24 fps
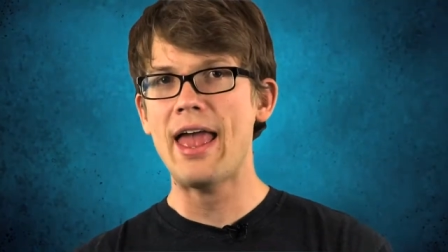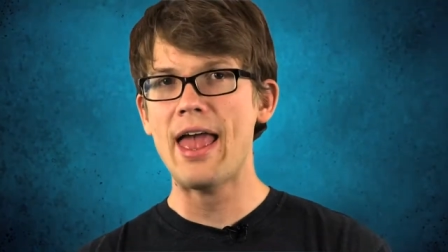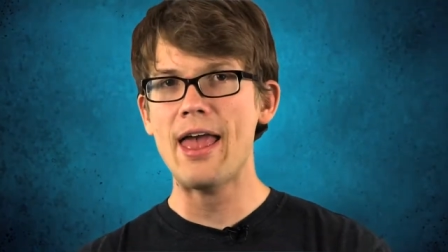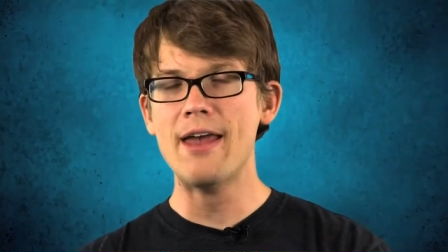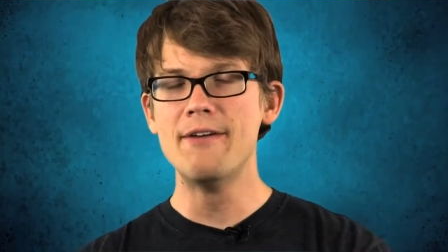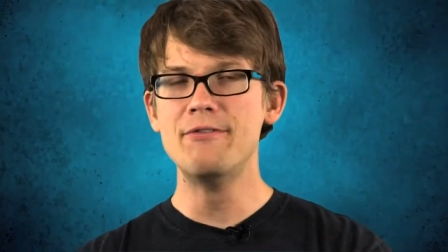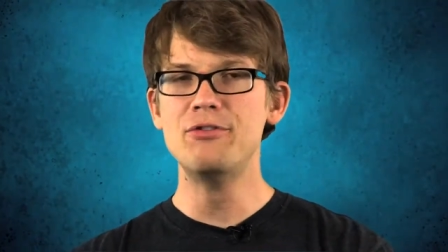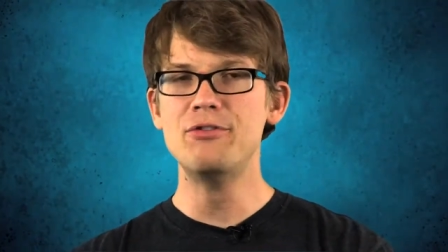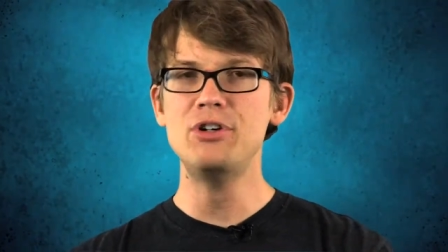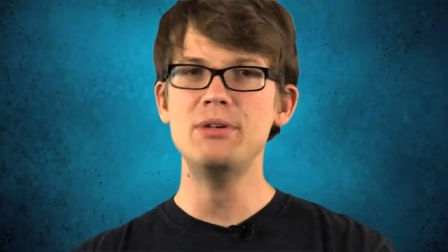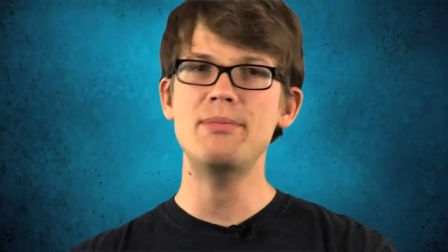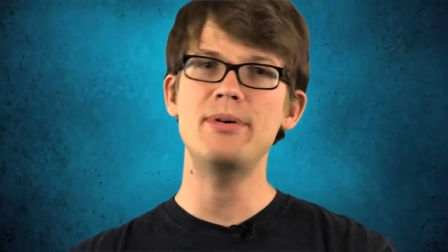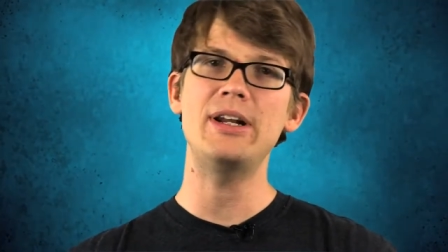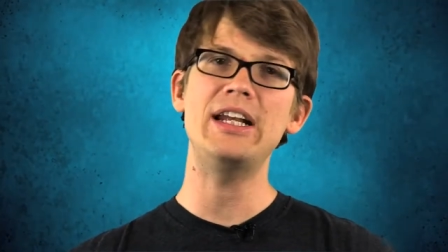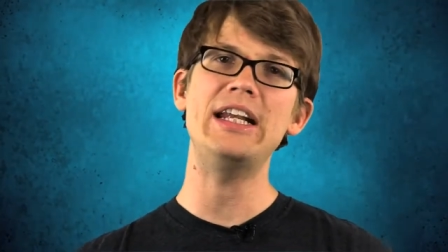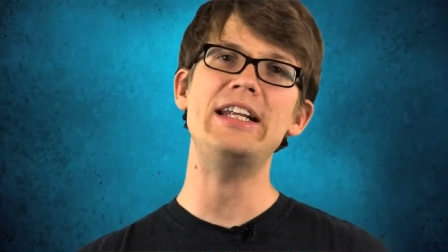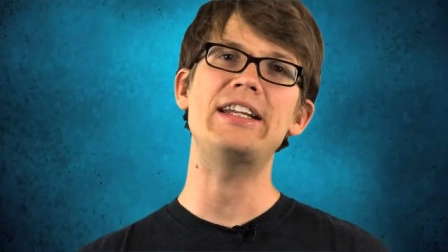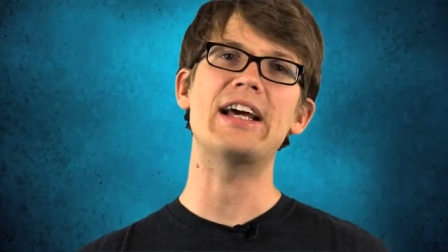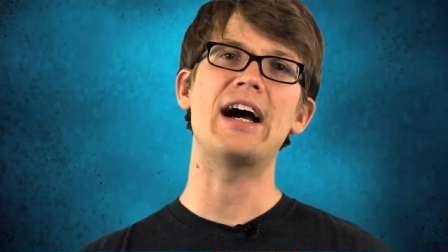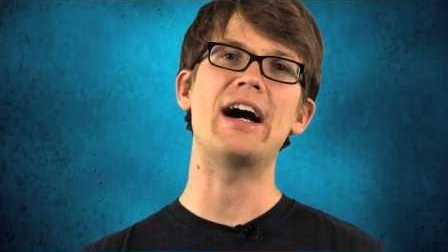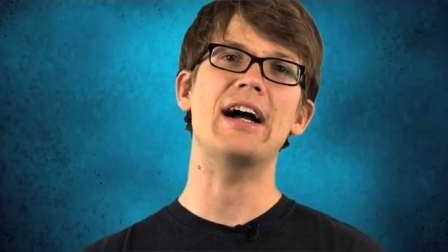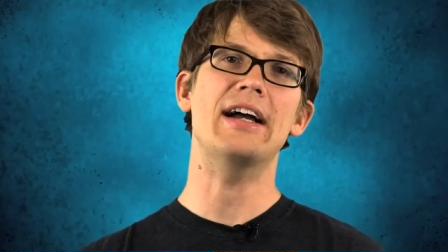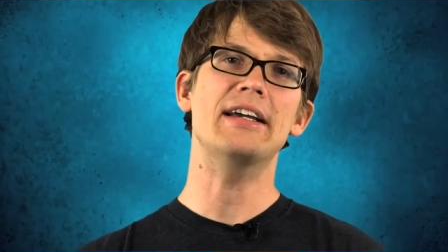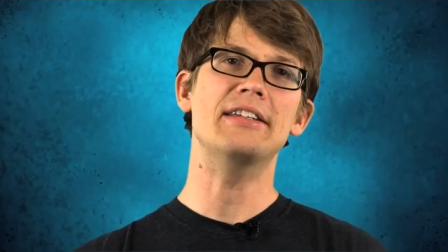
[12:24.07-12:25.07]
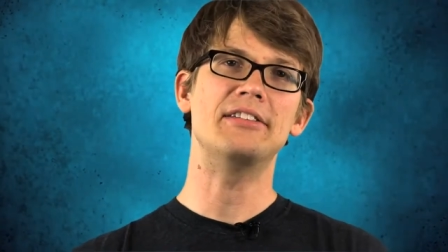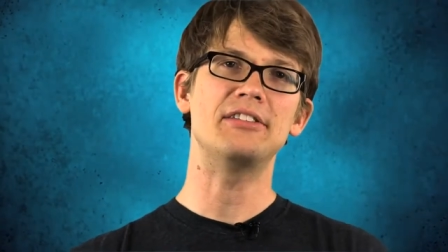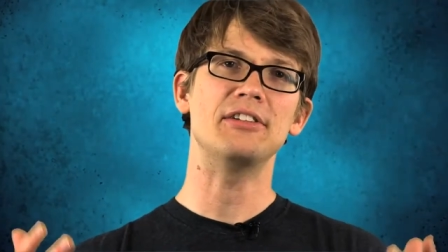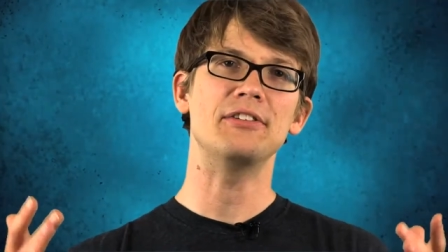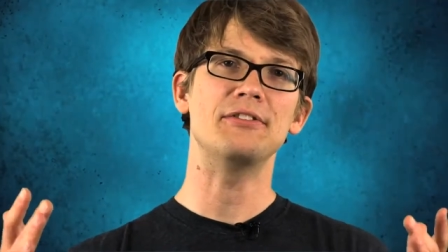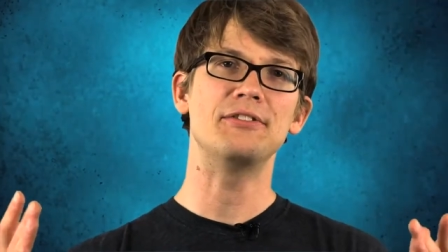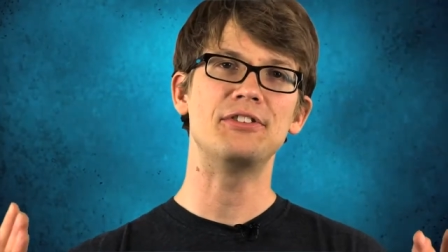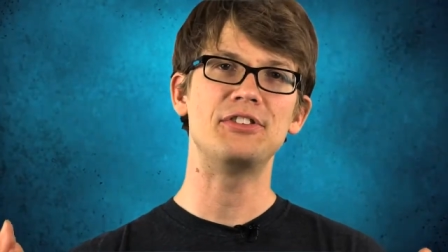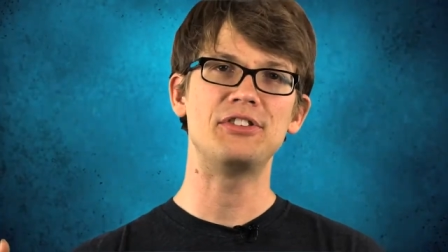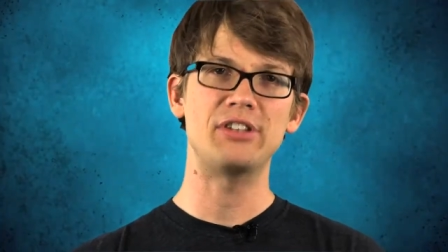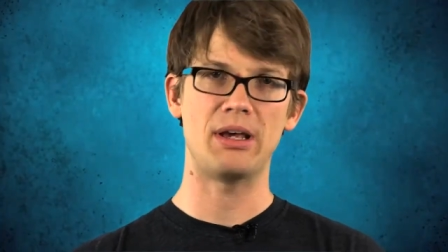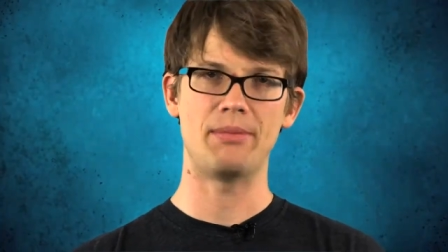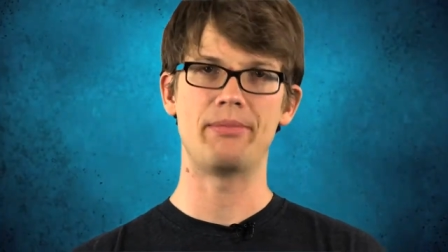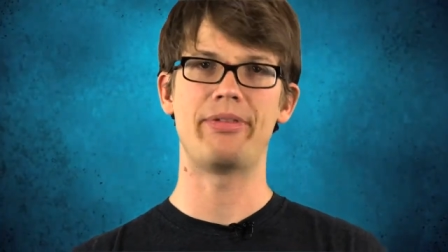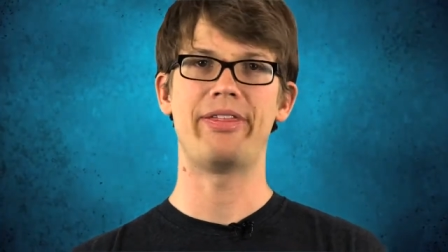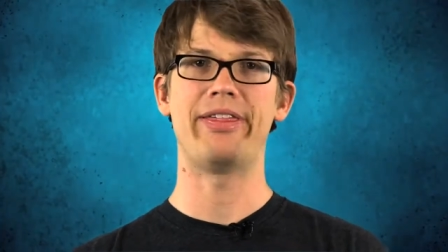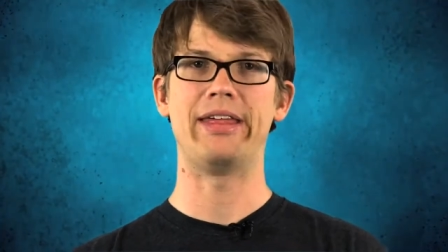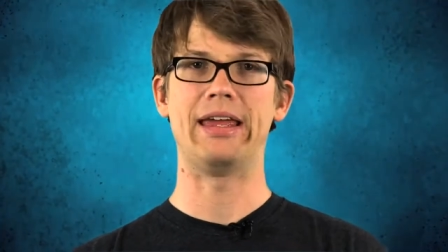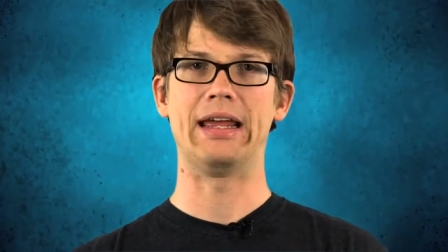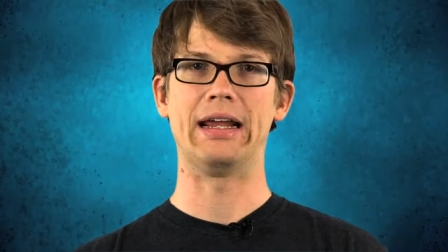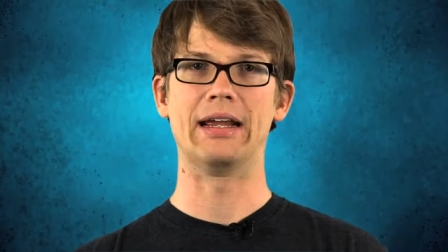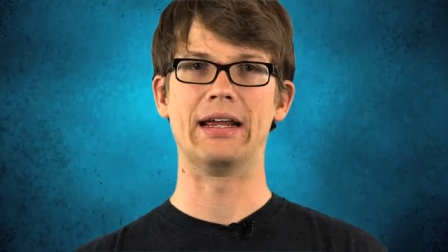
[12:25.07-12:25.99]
Everybody dies of something.